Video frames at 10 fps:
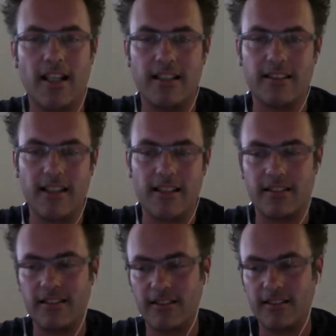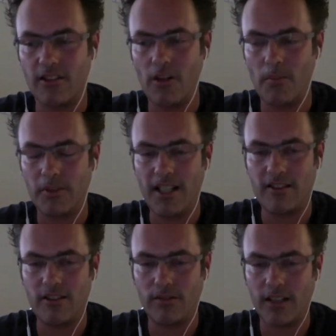And the
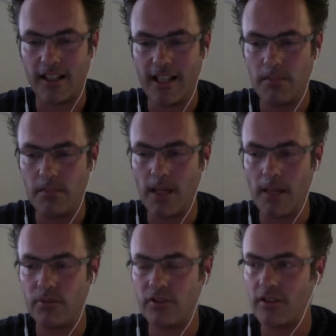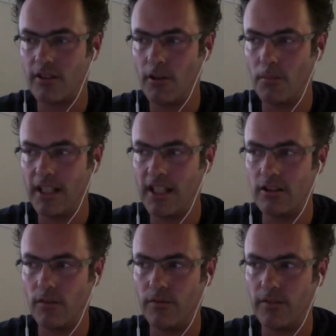combination of like heat maps,
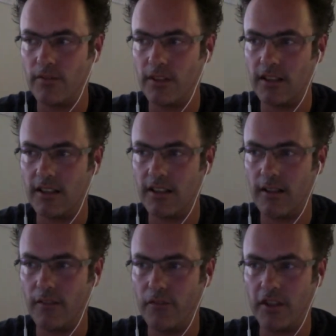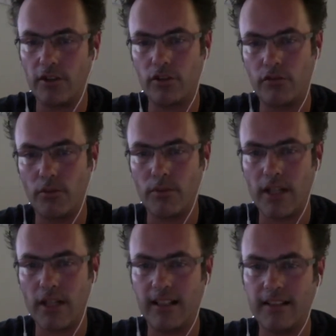combination of funnels from your
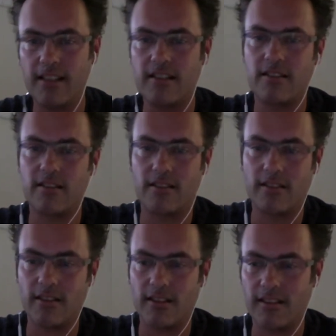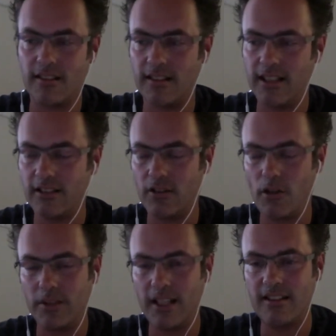analytics, and the
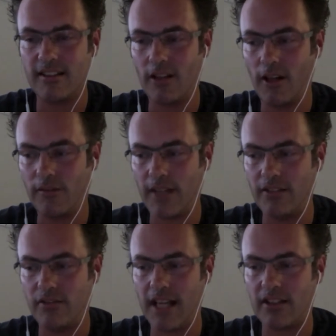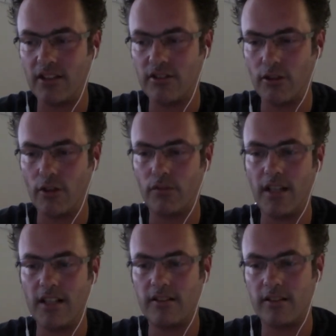combination of entry-exit
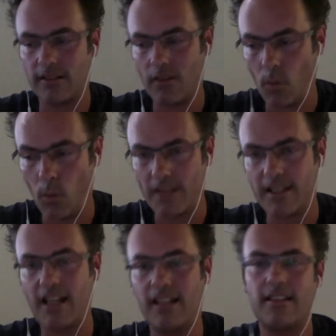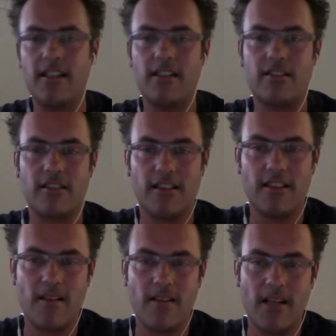surveys with analytics,
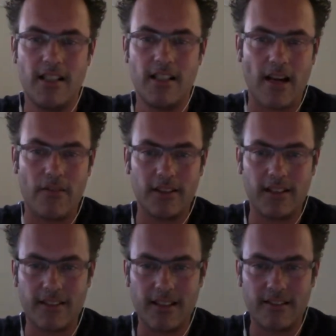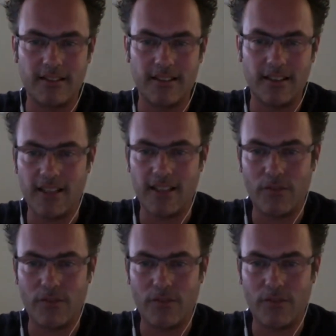I think that's the